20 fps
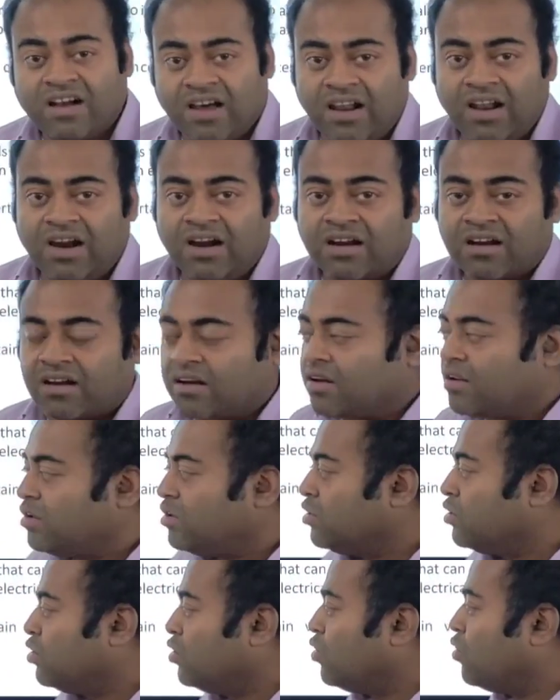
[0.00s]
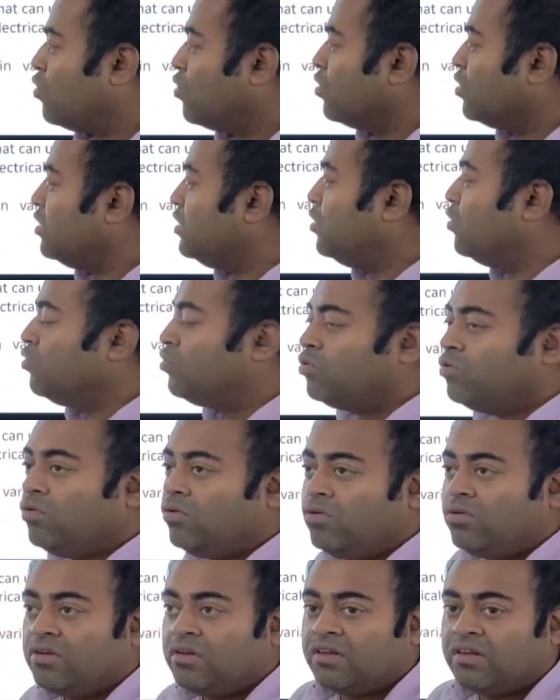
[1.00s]
color due
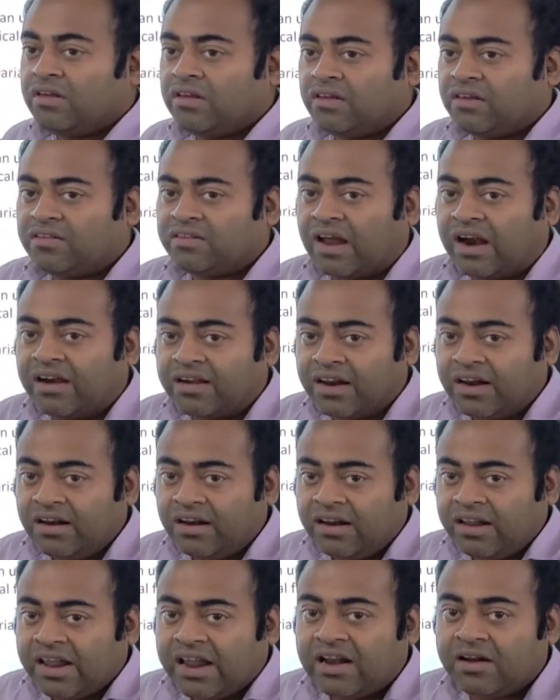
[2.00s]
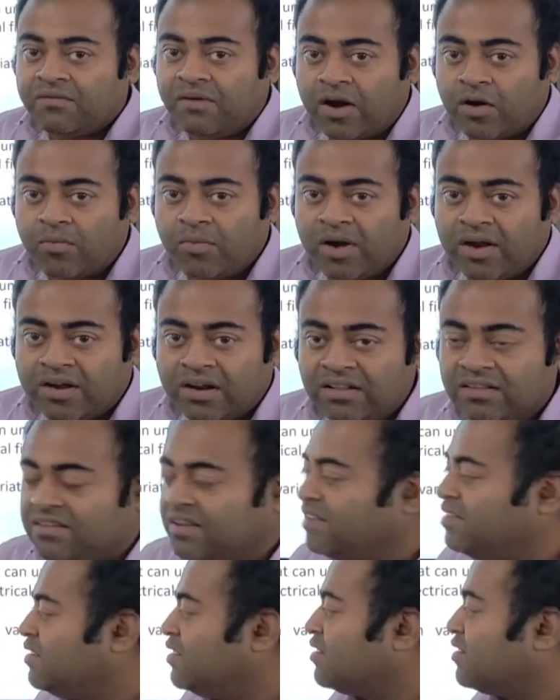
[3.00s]
to certain environmental
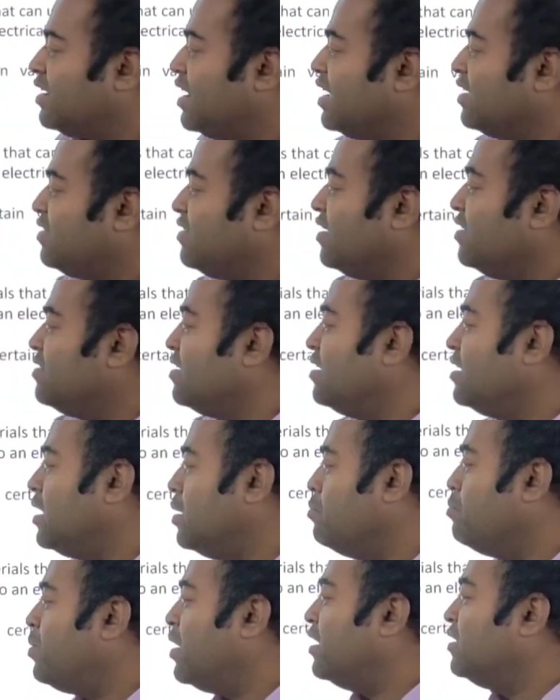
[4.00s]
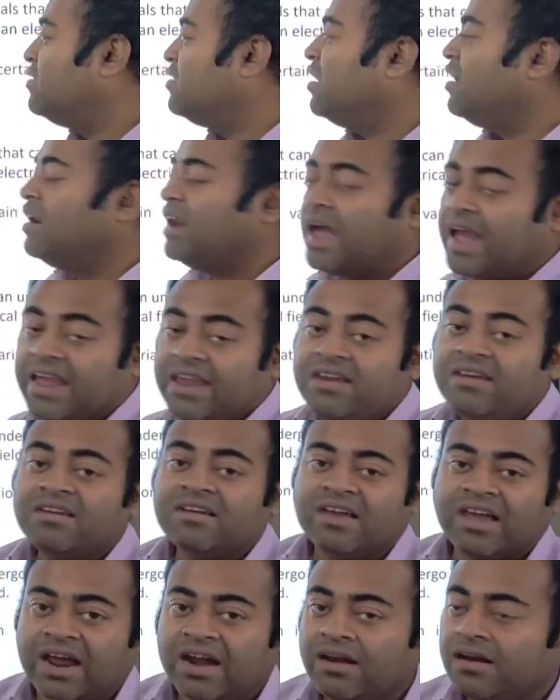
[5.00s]
changes like change in temperature, light
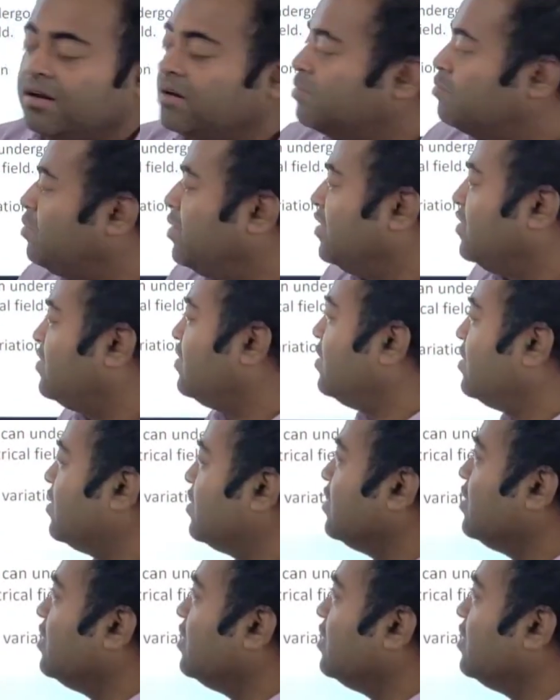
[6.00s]
and pressure.